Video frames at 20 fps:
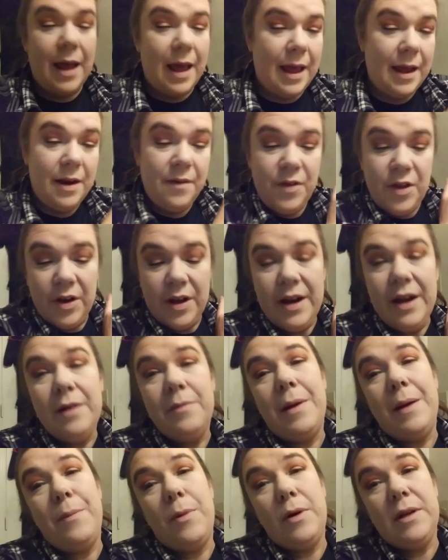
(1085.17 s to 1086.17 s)
And if you can hear
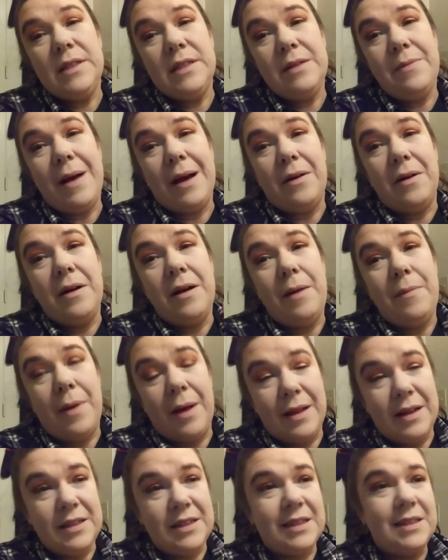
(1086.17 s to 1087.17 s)
my voice in the background, I
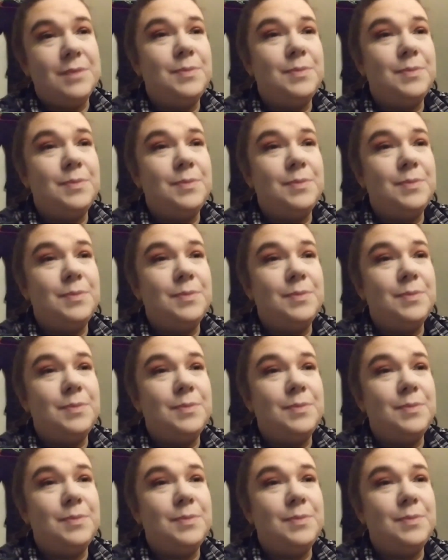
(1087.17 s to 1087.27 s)
apologize.